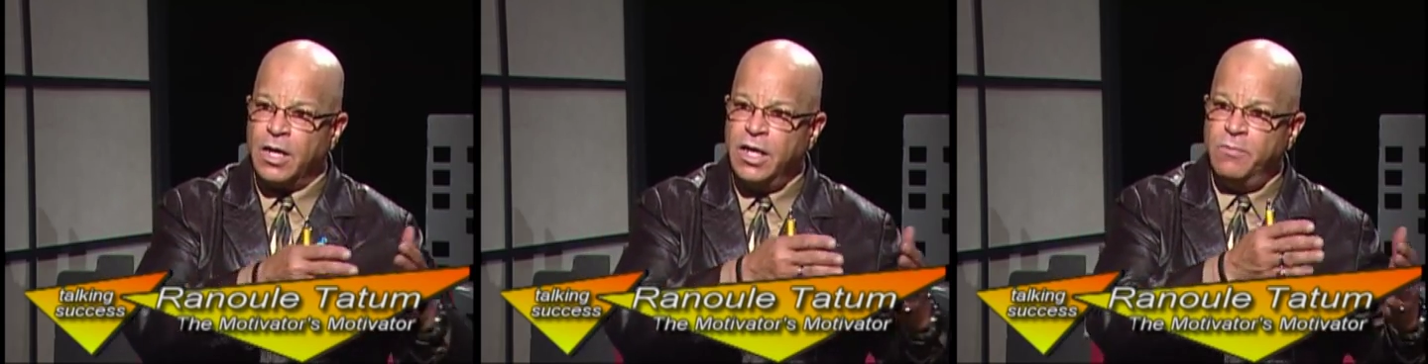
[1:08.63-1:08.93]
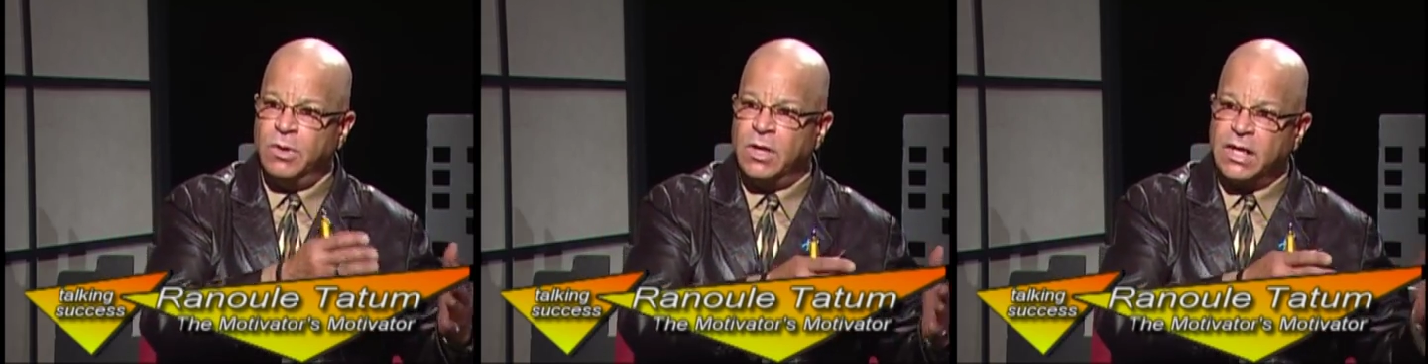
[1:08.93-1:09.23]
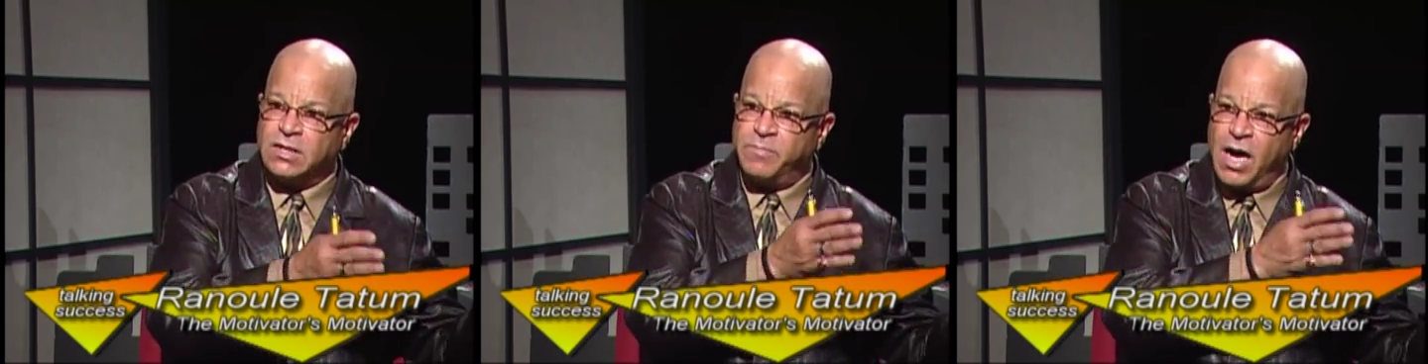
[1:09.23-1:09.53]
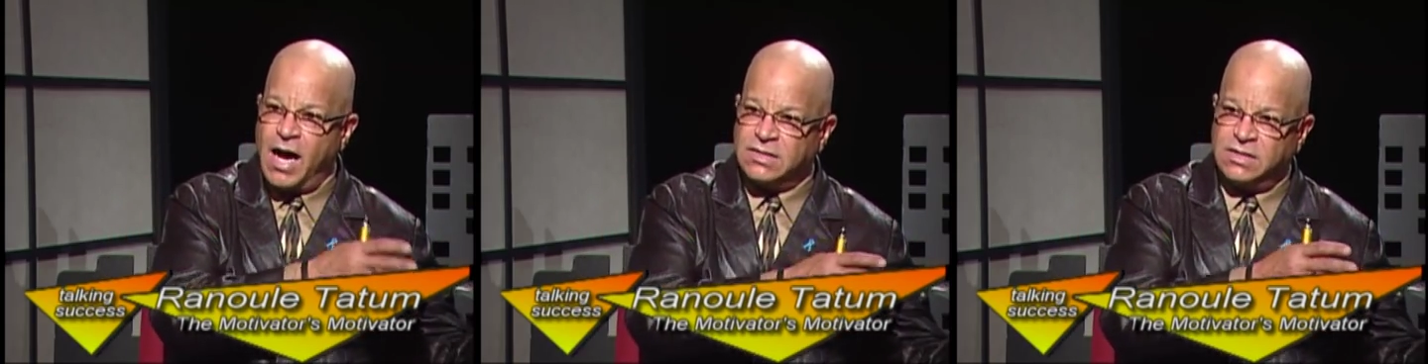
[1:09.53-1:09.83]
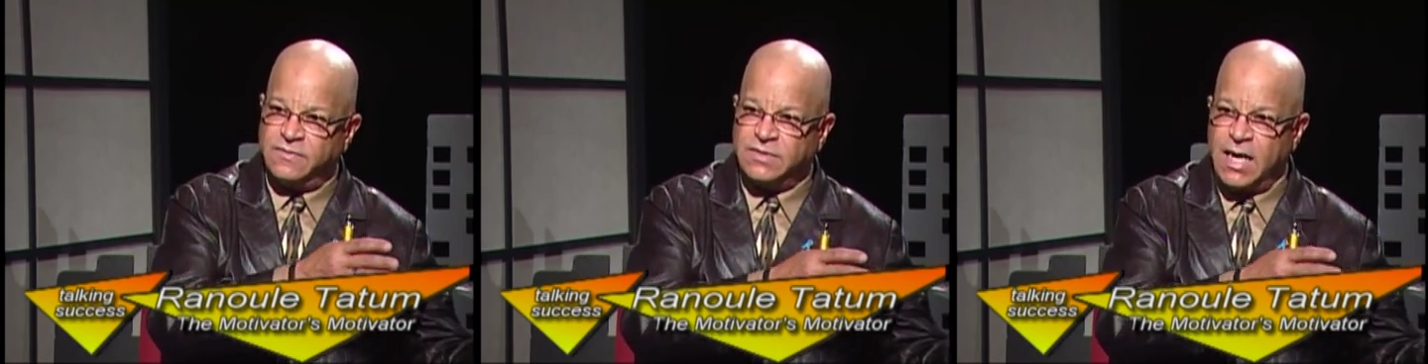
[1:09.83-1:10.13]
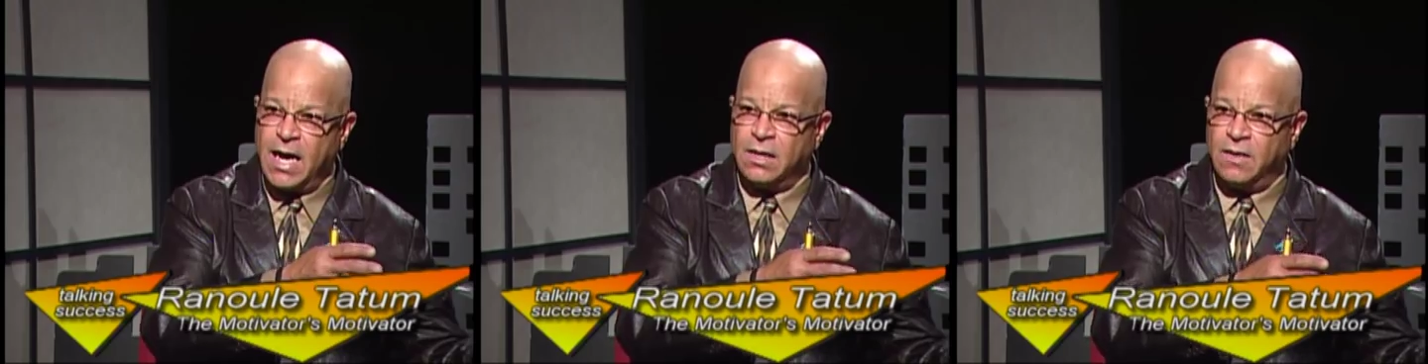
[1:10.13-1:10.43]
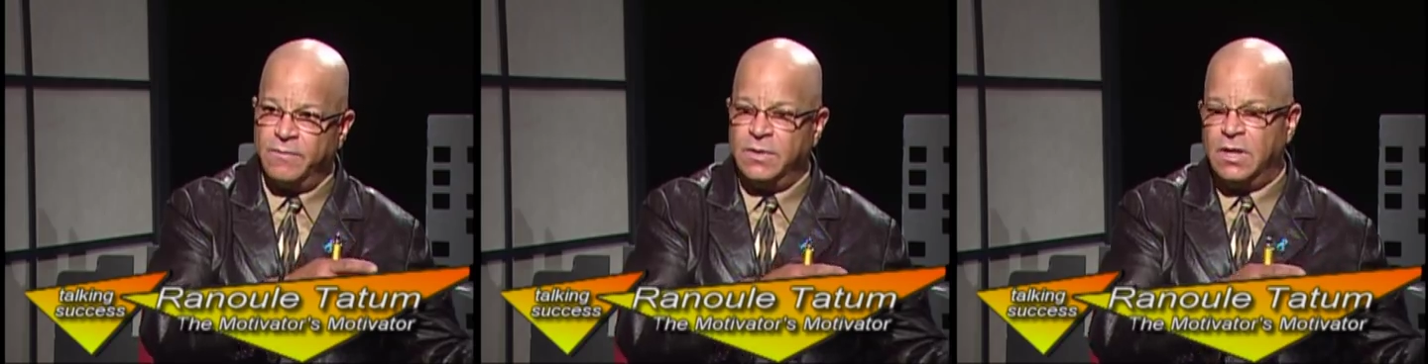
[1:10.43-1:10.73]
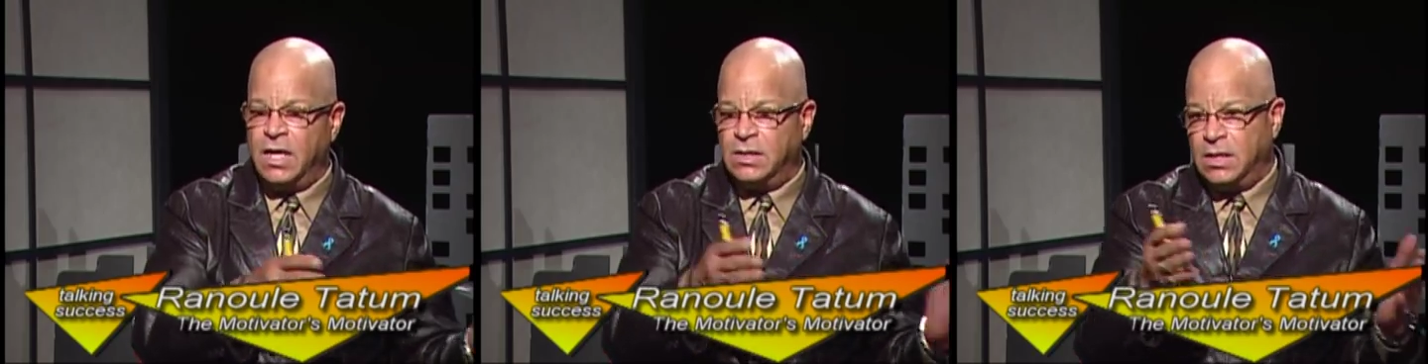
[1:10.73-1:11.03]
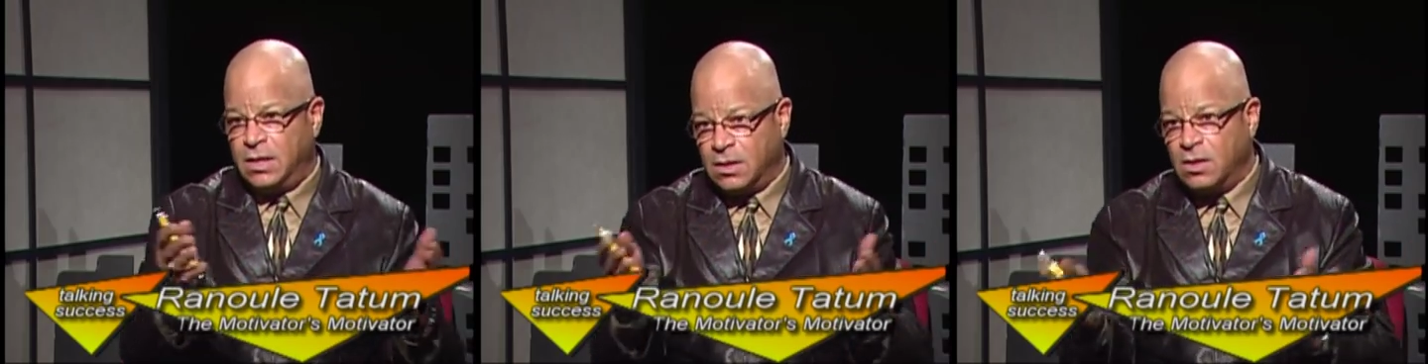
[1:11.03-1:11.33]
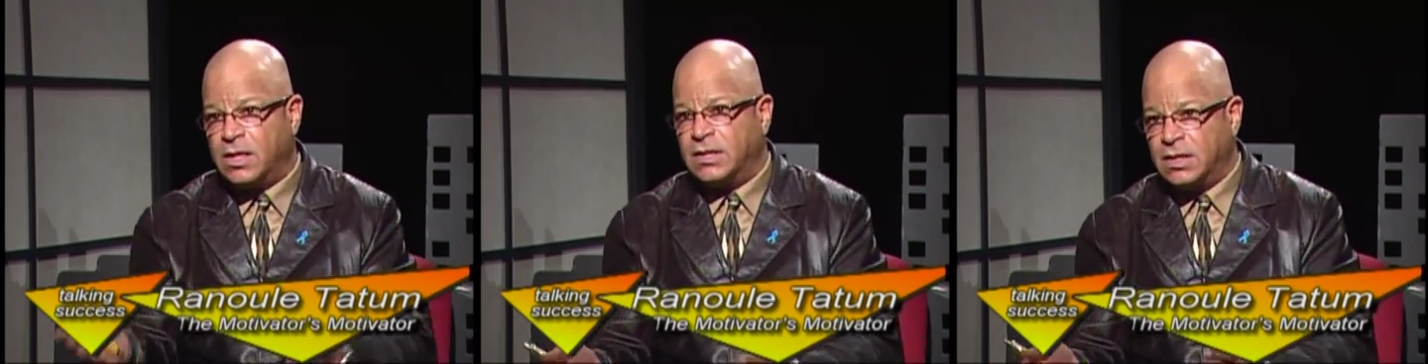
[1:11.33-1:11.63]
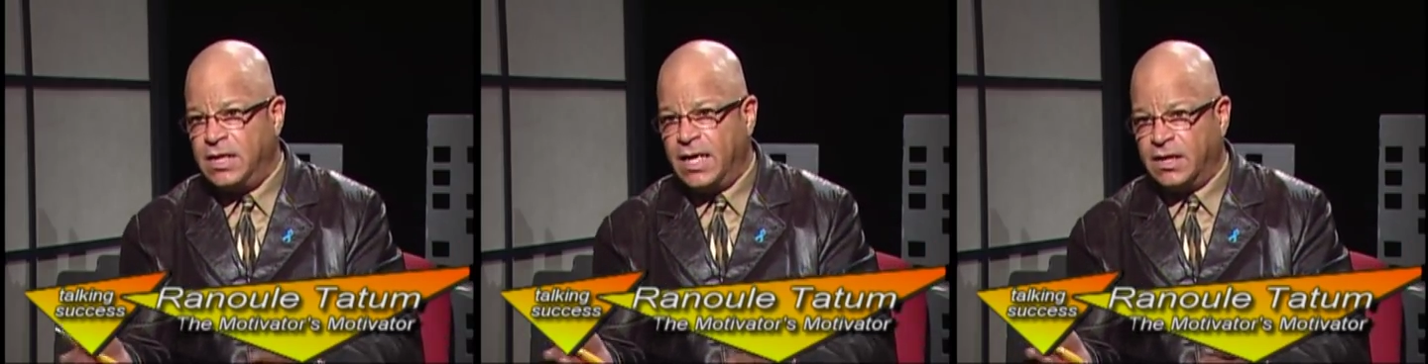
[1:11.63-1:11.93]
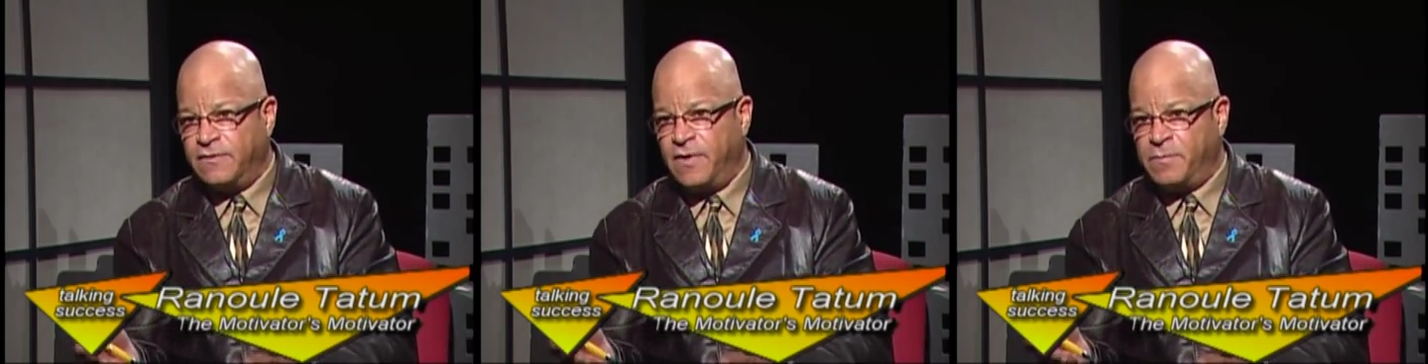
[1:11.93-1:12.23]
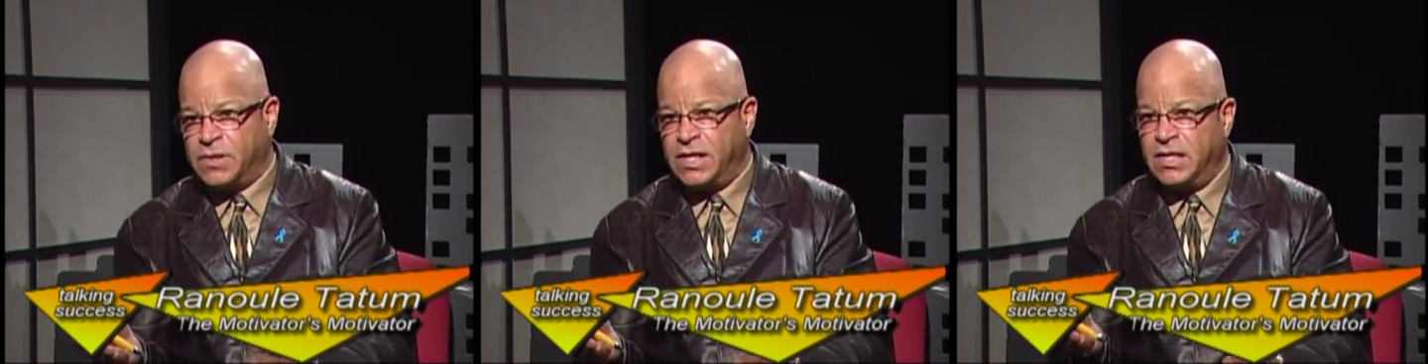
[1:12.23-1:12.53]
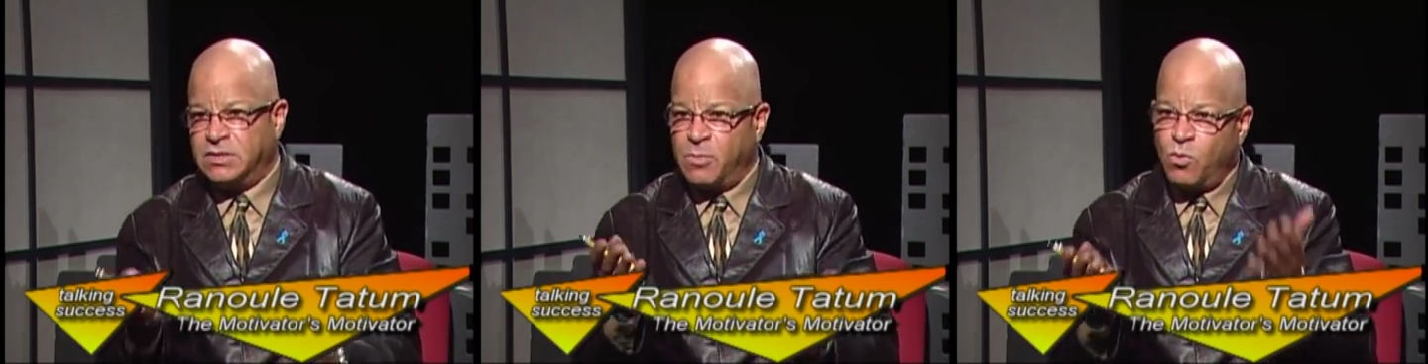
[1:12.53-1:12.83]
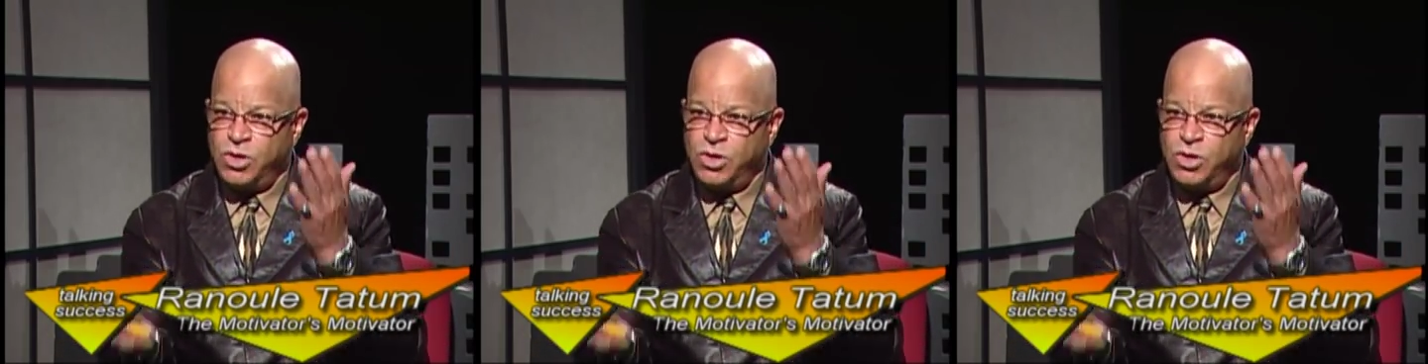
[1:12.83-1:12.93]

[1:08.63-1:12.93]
He would look at the positive side of it, and then he can look at the negative implication.